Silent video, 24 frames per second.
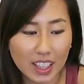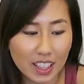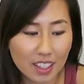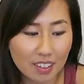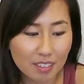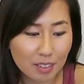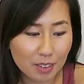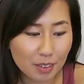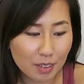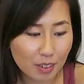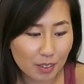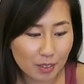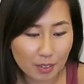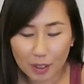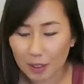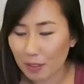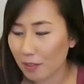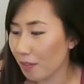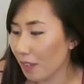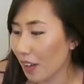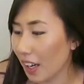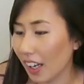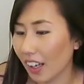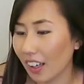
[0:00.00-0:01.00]
If I
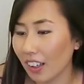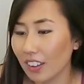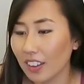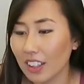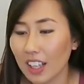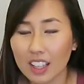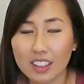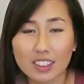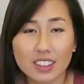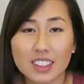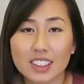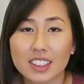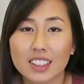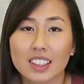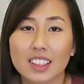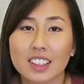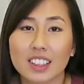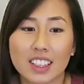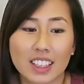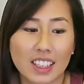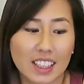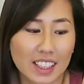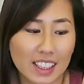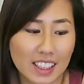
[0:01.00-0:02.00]
fail, I'll
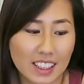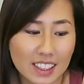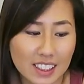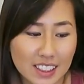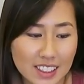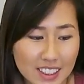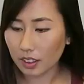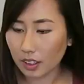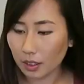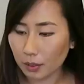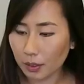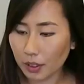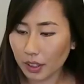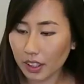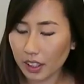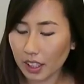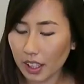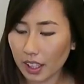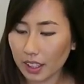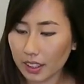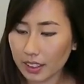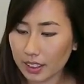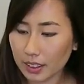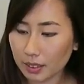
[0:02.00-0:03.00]
still eat it. Now we're gonna
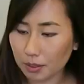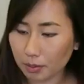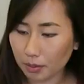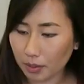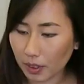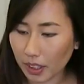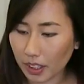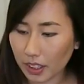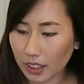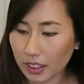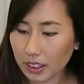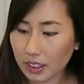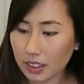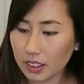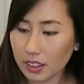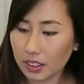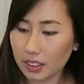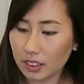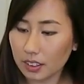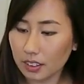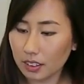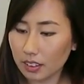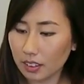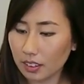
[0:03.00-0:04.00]
add some
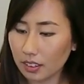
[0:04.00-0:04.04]
rice.